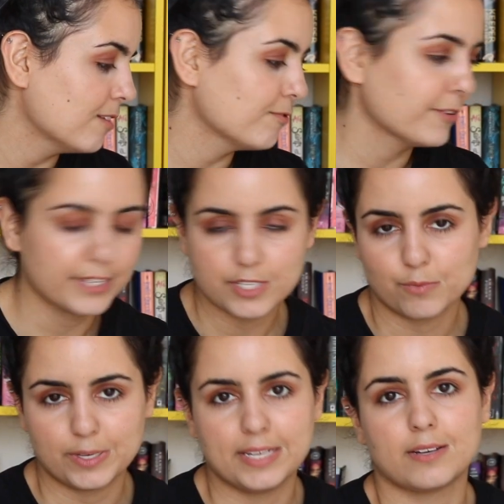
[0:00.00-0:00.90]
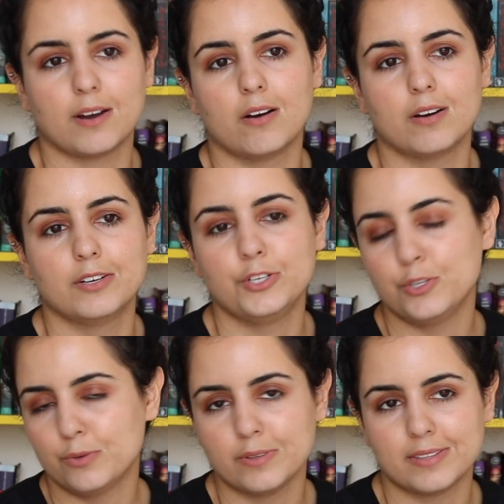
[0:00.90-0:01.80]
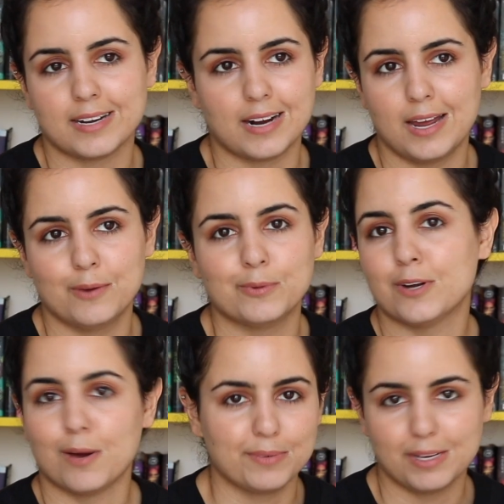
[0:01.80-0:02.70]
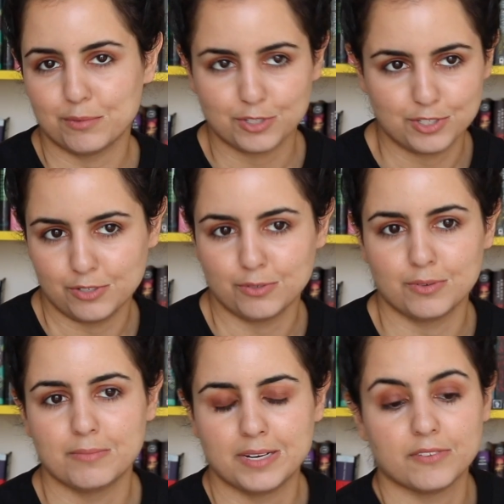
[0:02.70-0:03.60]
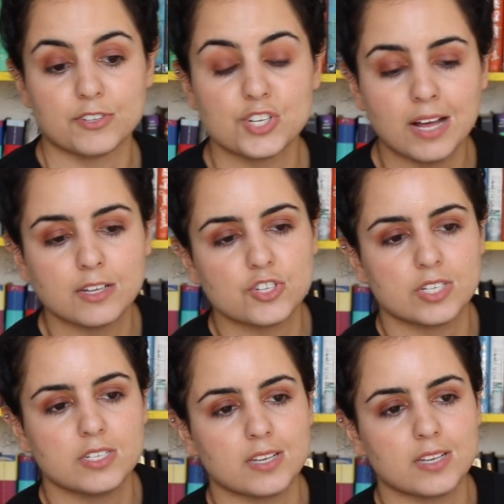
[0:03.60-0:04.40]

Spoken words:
for this week, knew that I would not be able to do many of the challenges.